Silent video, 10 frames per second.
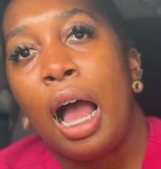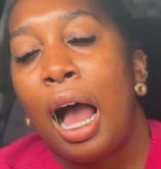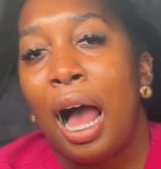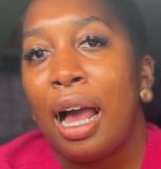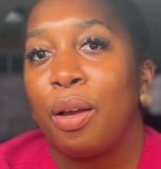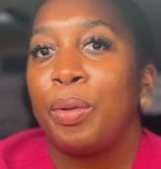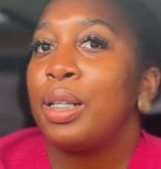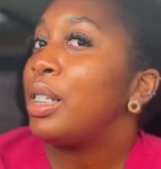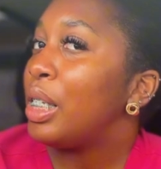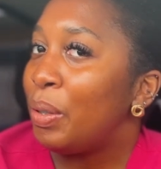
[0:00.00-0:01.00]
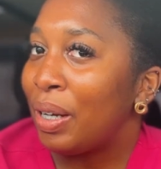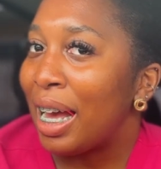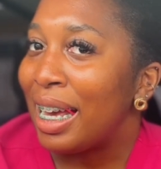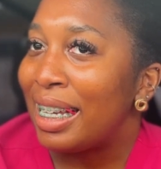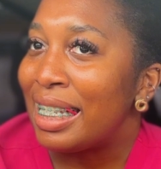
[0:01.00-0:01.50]
I will see you
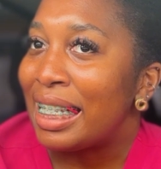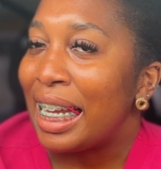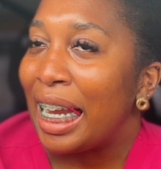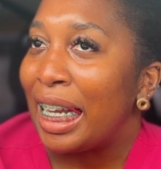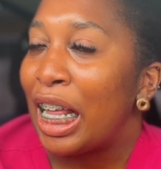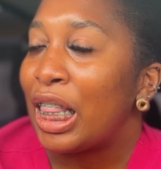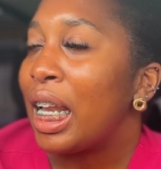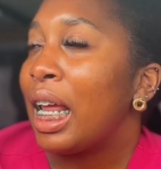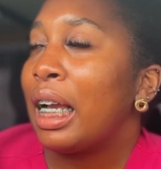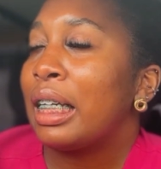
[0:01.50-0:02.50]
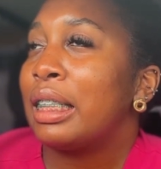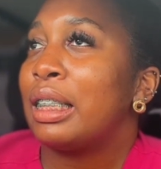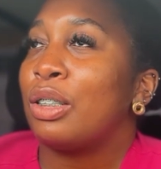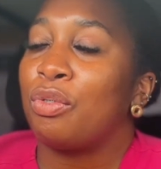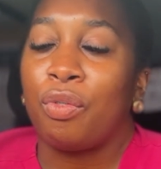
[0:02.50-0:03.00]
guys in the
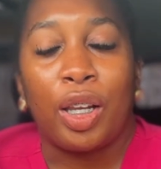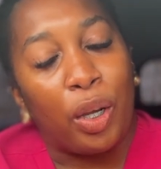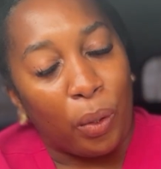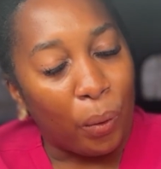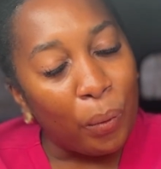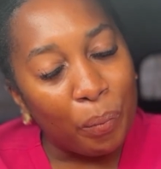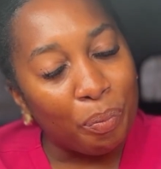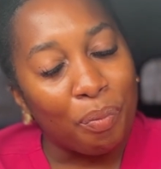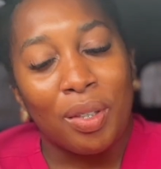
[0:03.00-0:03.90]
next video.